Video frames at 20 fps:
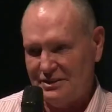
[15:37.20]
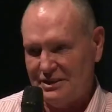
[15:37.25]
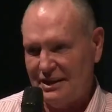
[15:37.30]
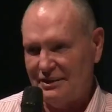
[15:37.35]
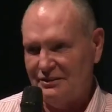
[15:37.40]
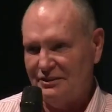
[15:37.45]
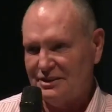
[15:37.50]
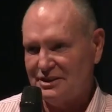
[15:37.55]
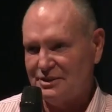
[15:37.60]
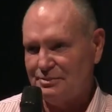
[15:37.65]
he's
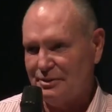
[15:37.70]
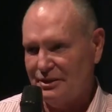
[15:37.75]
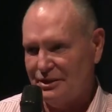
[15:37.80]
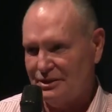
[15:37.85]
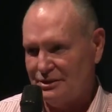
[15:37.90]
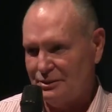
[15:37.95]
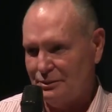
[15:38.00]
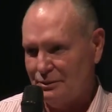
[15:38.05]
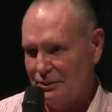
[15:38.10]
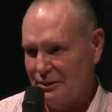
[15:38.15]
saying for
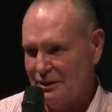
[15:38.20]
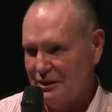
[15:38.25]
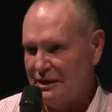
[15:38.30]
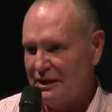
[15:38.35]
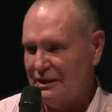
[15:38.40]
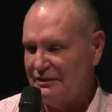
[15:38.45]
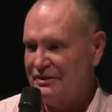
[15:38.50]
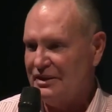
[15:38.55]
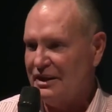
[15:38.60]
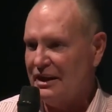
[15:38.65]
Spurs, he'll
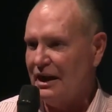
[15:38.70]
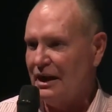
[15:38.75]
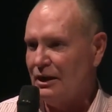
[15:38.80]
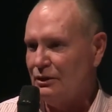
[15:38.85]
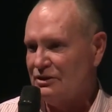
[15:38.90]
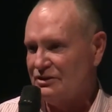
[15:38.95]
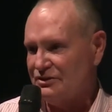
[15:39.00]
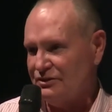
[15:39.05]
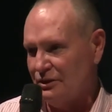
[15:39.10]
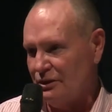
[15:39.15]
give you a
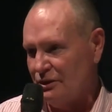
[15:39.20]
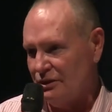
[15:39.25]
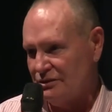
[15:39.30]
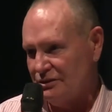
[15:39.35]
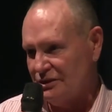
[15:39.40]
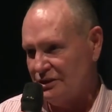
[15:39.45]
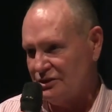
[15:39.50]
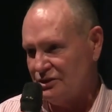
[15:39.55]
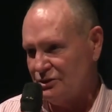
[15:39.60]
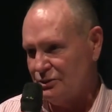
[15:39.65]
house for
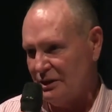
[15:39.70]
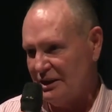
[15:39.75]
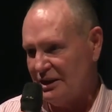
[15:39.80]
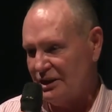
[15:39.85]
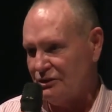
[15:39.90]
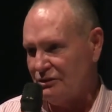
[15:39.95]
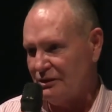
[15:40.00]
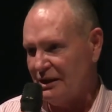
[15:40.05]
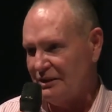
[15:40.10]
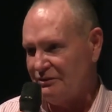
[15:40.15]

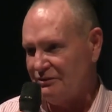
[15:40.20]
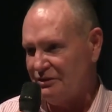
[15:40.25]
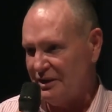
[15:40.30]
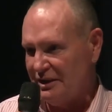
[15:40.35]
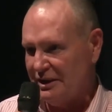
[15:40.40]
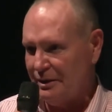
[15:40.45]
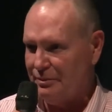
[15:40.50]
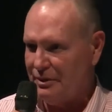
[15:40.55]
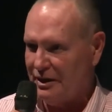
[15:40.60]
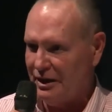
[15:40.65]
120 grand for
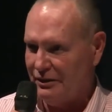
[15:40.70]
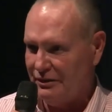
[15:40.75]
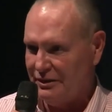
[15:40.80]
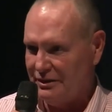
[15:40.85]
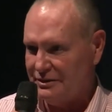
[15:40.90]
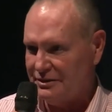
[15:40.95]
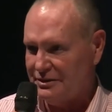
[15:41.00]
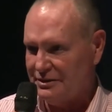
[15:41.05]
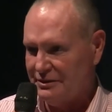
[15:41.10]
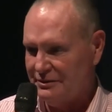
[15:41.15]
your
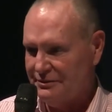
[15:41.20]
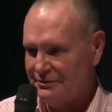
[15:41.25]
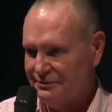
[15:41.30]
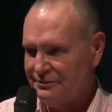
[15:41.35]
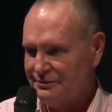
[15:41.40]
parents.